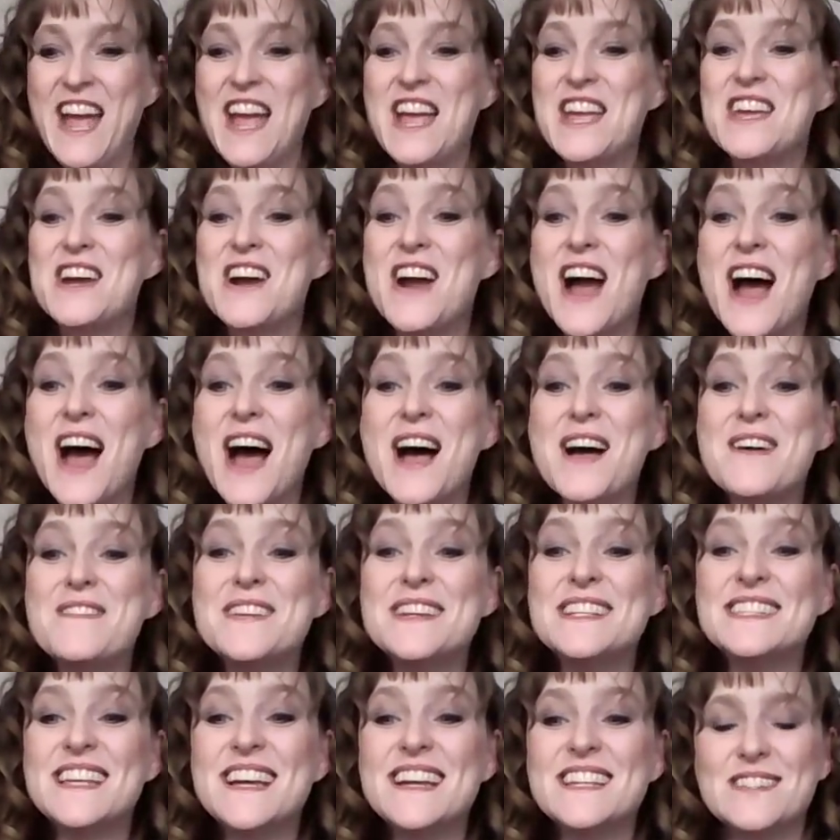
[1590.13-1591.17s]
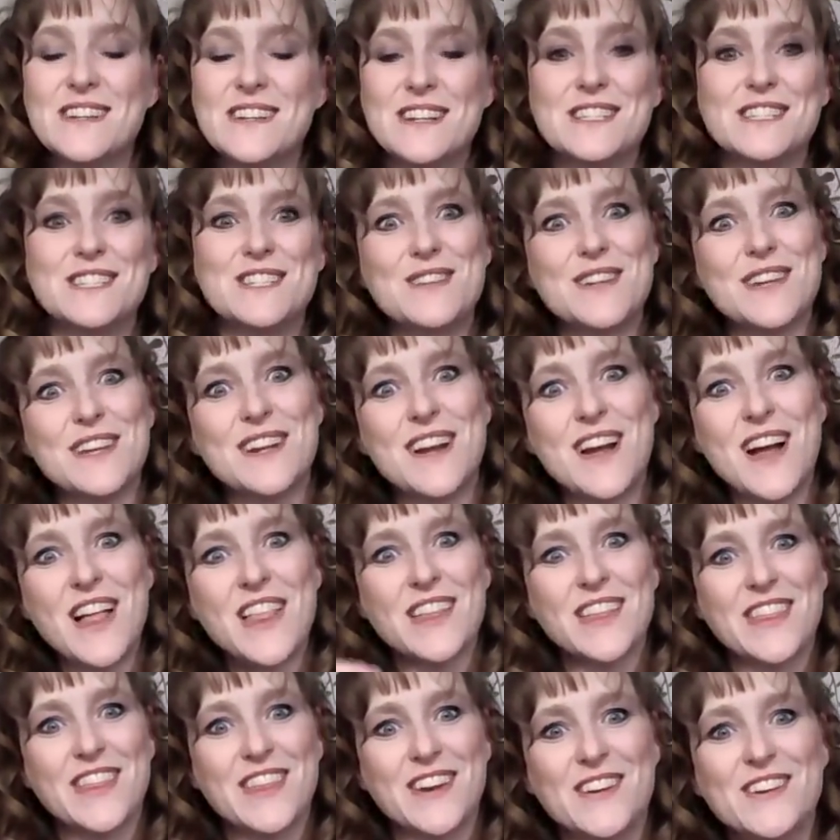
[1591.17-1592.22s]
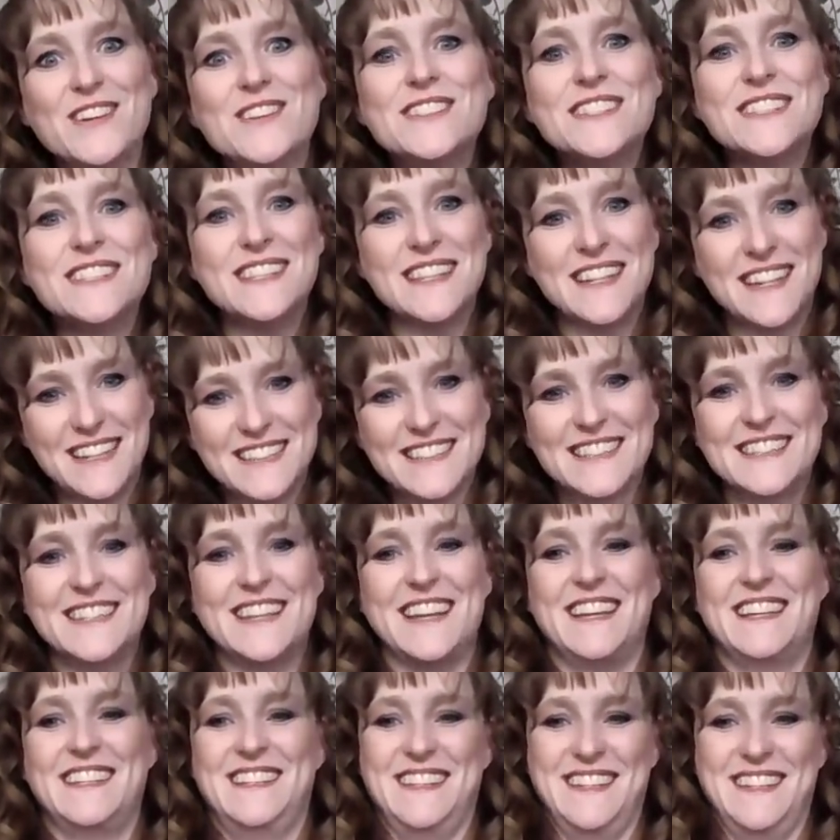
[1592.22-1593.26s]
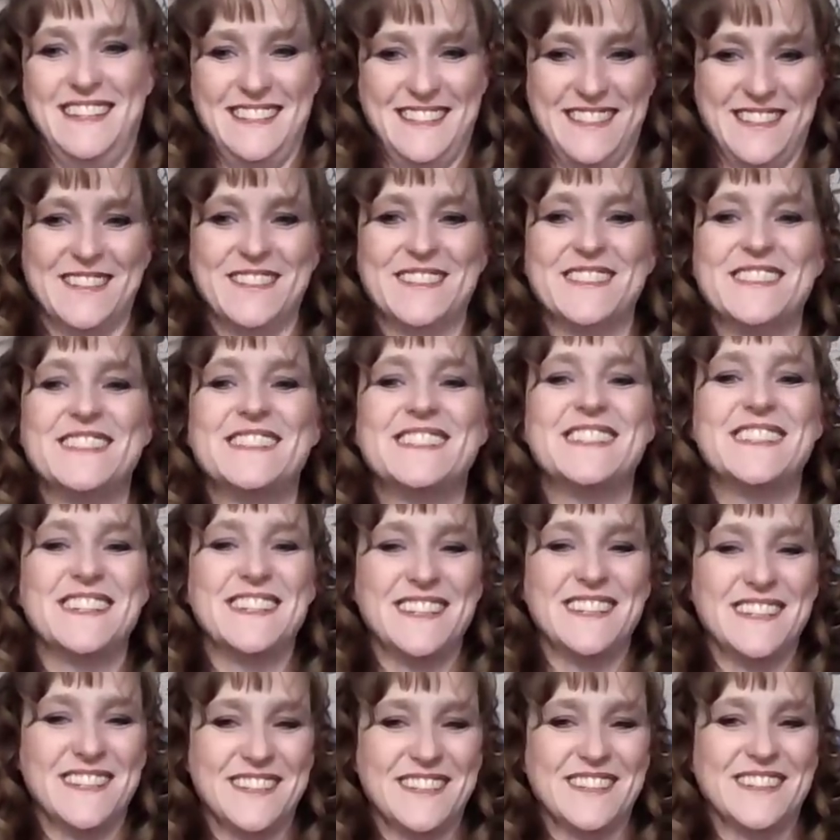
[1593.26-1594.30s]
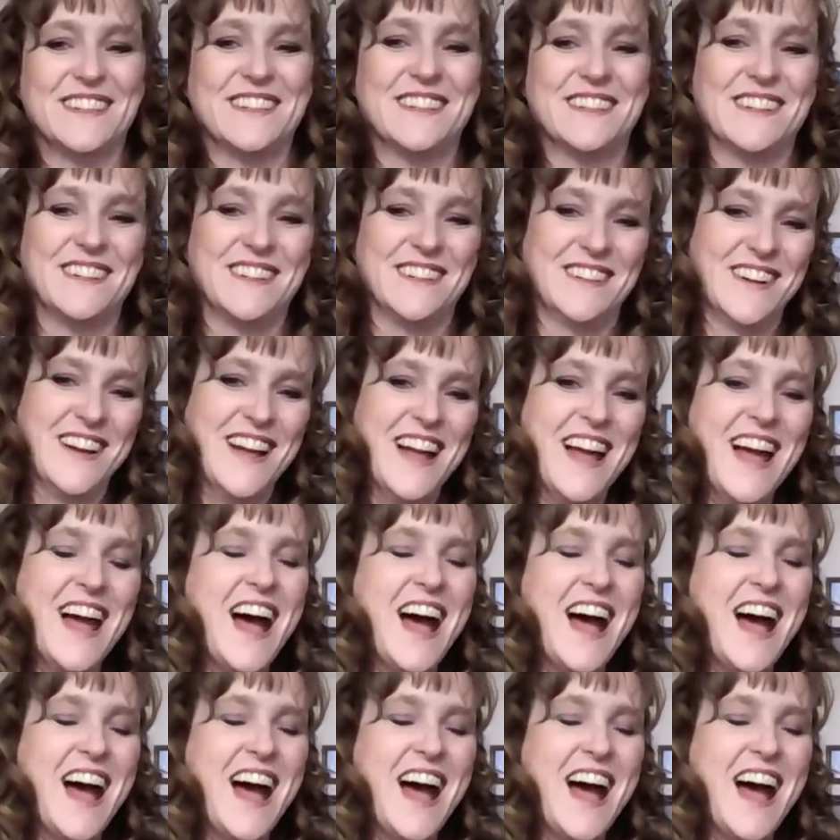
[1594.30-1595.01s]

Your hubby's on strong, so you get all of those things sent in, don't you?